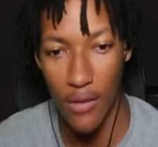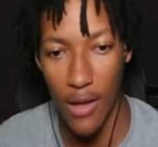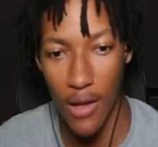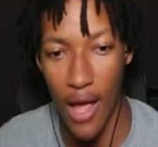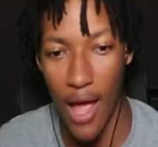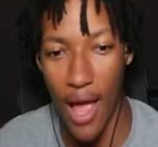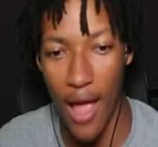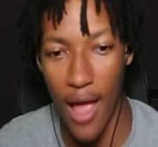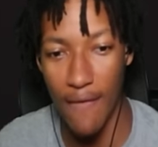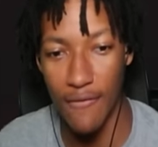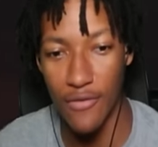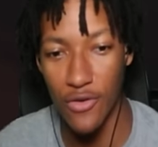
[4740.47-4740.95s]
I
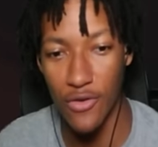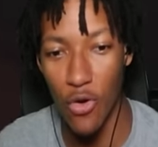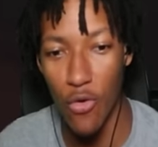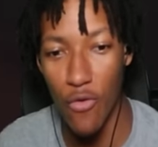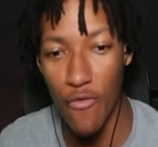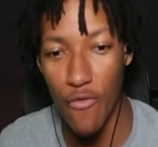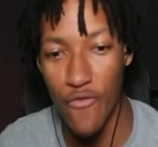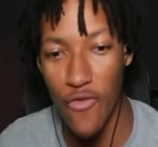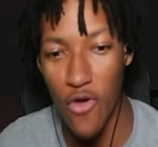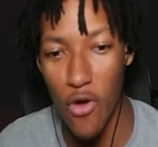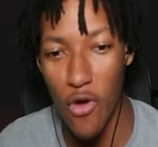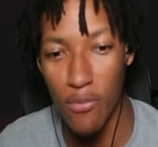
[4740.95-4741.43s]
have no
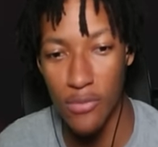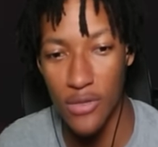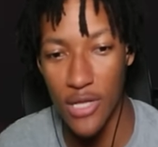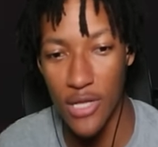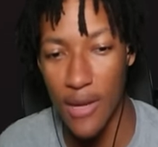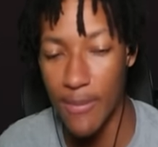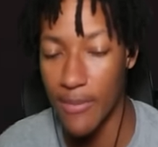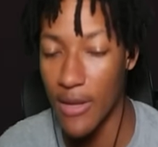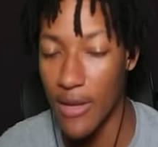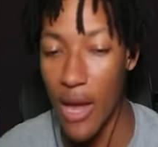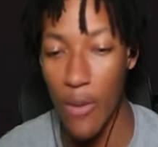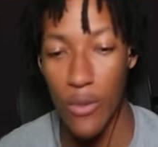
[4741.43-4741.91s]
film
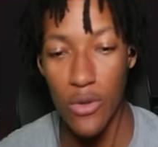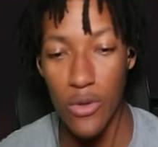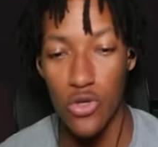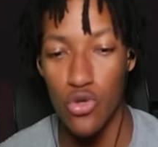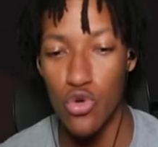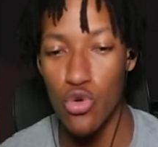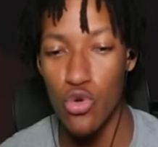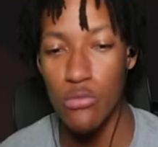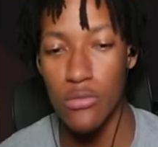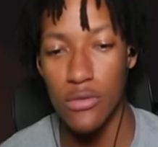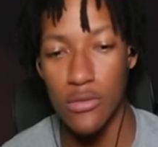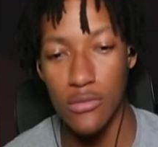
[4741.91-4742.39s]
tape yet. We're
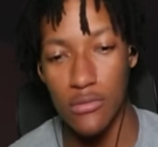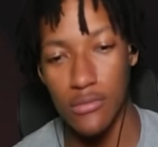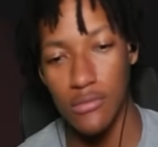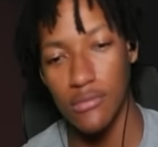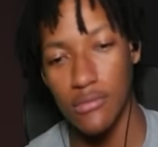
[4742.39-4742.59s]
doomed.